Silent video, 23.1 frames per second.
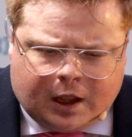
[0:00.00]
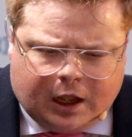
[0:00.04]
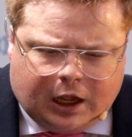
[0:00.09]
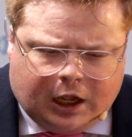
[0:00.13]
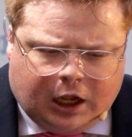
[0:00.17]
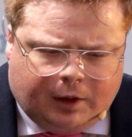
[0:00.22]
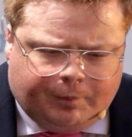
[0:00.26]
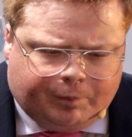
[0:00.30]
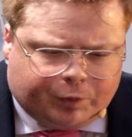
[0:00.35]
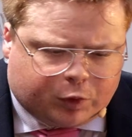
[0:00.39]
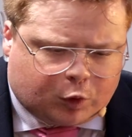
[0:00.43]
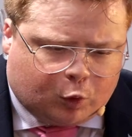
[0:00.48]

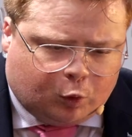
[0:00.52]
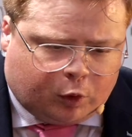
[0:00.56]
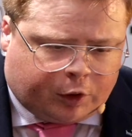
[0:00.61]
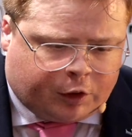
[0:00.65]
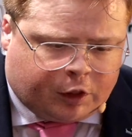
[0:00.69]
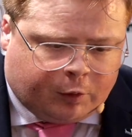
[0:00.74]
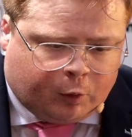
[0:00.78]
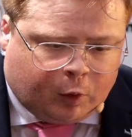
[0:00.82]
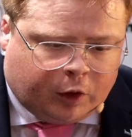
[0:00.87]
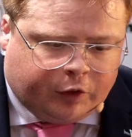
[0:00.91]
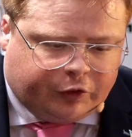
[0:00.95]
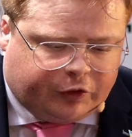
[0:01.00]
Um, one of
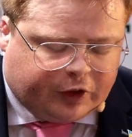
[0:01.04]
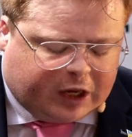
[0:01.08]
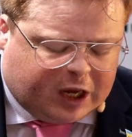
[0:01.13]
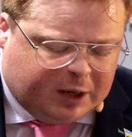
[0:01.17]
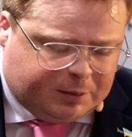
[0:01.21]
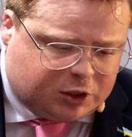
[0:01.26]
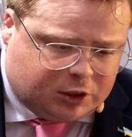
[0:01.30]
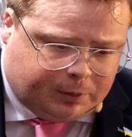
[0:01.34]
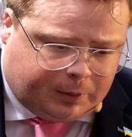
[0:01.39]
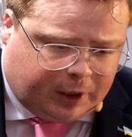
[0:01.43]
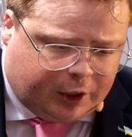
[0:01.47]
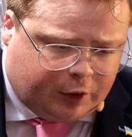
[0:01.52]
the ones that
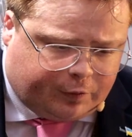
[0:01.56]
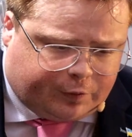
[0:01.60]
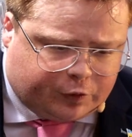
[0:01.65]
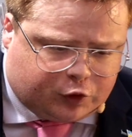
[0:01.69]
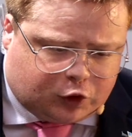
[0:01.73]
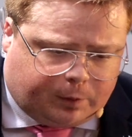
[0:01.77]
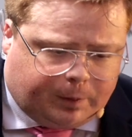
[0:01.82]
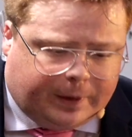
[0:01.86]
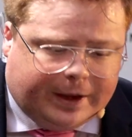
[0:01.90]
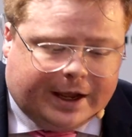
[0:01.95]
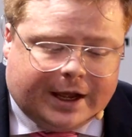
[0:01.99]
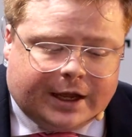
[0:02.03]
comes to mind off the
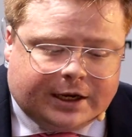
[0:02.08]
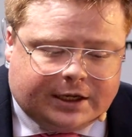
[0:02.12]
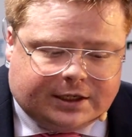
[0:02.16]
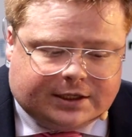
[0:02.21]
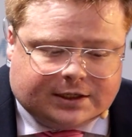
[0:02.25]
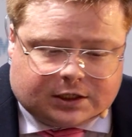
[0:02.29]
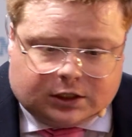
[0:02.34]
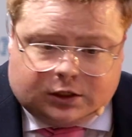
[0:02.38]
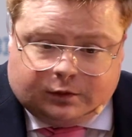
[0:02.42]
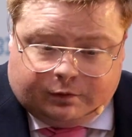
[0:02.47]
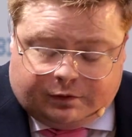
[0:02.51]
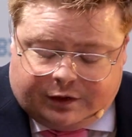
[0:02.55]
top of my head
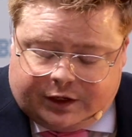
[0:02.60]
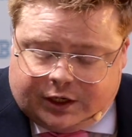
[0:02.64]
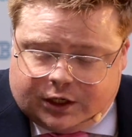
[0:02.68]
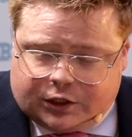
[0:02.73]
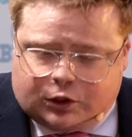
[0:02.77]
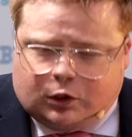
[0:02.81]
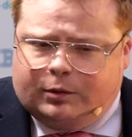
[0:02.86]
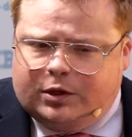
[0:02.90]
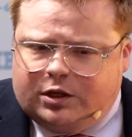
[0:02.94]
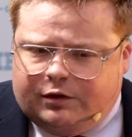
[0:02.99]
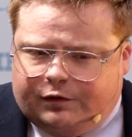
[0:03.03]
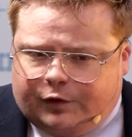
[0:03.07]
is Nvidia's
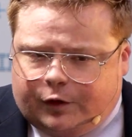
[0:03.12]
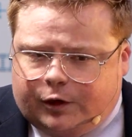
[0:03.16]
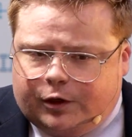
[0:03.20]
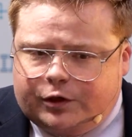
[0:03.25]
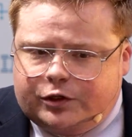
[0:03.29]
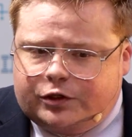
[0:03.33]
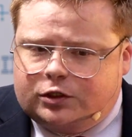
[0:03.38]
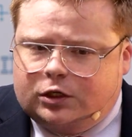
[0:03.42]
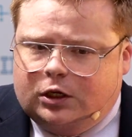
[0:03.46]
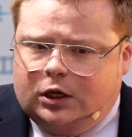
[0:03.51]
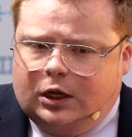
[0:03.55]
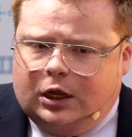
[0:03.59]

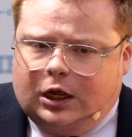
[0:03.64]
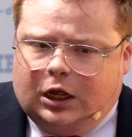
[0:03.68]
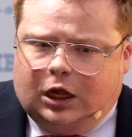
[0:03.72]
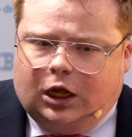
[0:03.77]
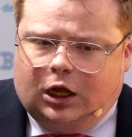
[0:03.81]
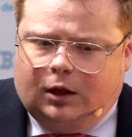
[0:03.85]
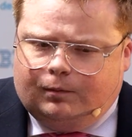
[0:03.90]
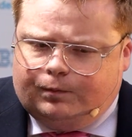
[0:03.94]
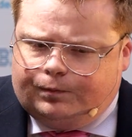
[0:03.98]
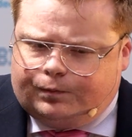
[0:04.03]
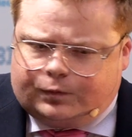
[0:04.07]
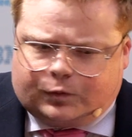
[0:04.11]
Omniverse.
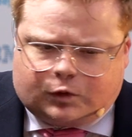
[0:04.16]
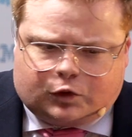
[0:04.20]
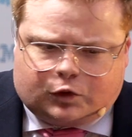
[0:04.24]
Um,